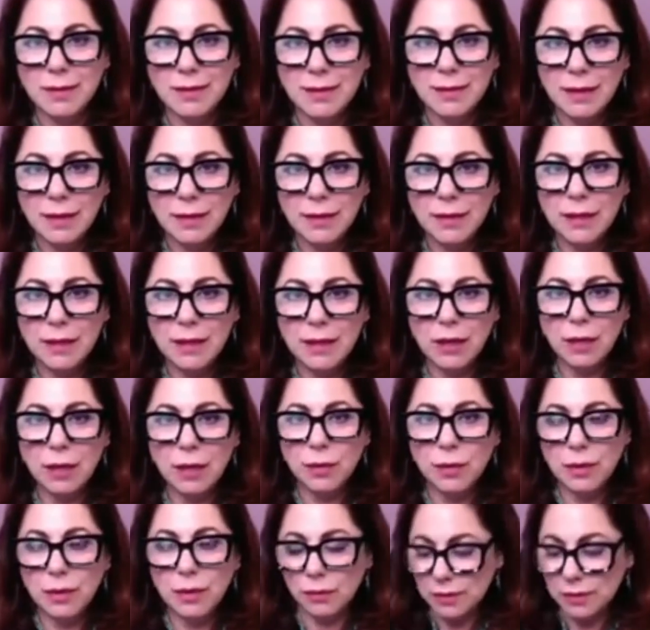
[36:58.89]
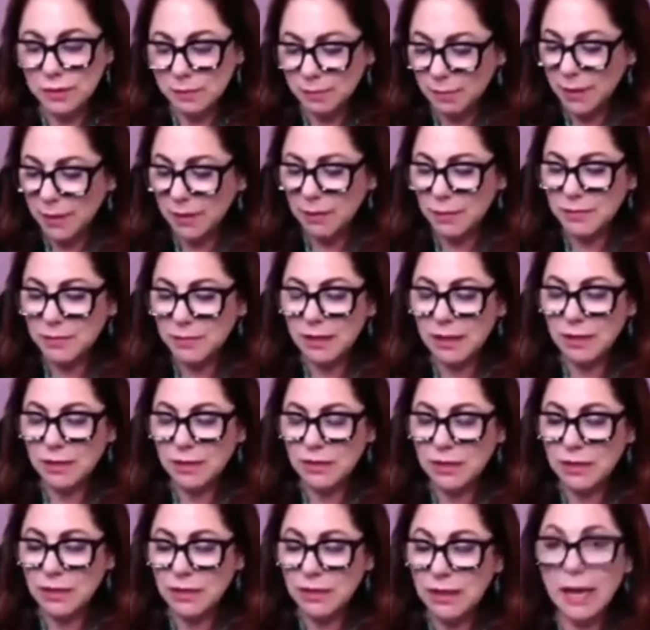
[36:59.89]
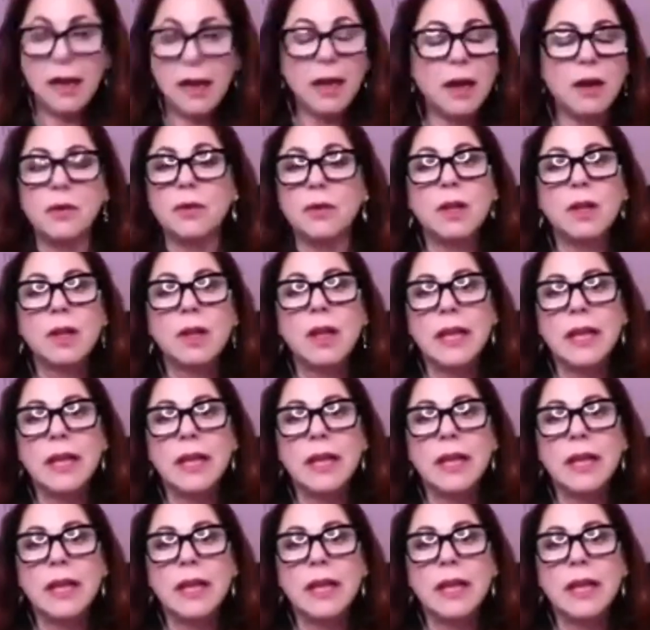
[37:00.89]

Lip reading: and it was by themselves, and now